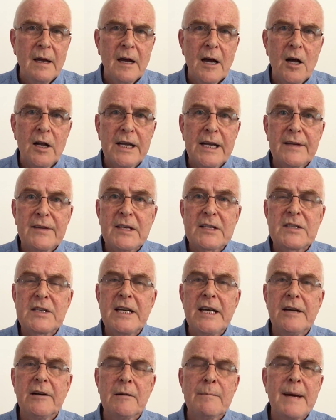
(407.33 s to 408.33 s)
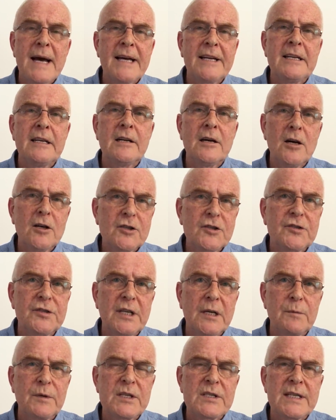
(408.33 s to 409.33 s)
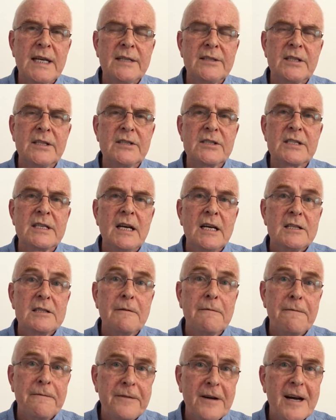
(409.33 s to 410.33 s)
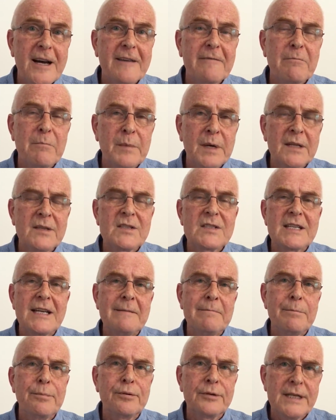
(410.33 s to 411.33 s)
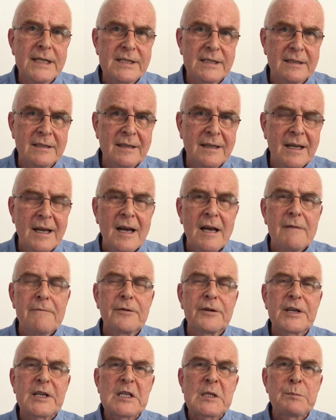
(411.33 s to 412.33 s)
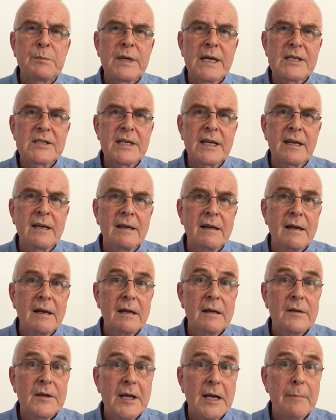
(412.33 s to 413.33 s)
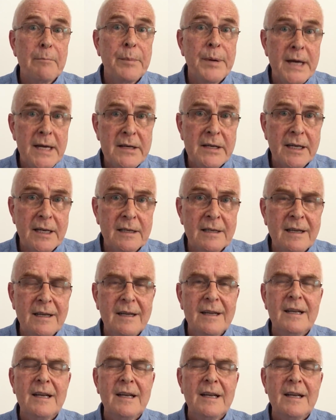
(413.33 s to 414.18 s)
Earlier this year, a man in Austria was sentenced to 5 months in prison for expressing the opinion